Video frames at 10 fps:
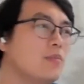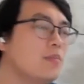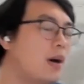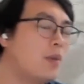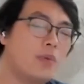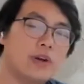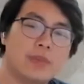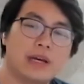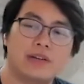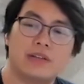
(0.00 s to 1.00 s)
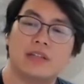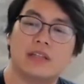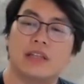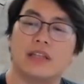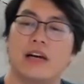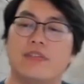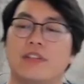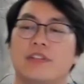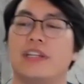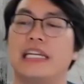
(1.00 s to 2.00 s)
Bob, what about the
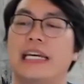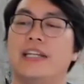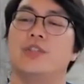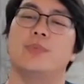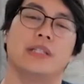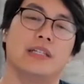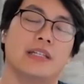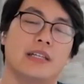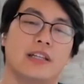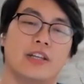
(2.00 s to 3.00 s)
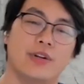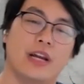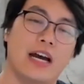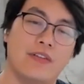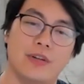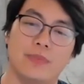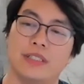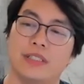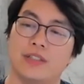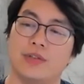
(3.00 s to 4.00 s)
level of engagement that you'd have in a
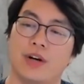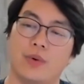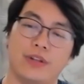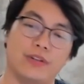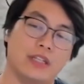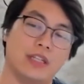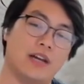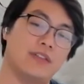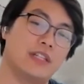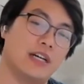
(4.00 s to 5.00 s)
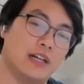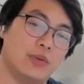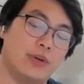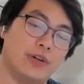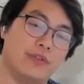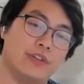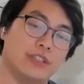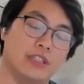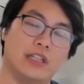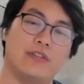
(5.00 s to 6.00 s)
business, right? Whether it's a lifestyle one versus
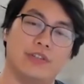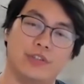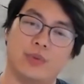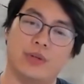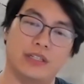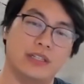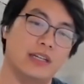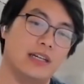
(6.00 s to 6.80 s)
a leveraged one.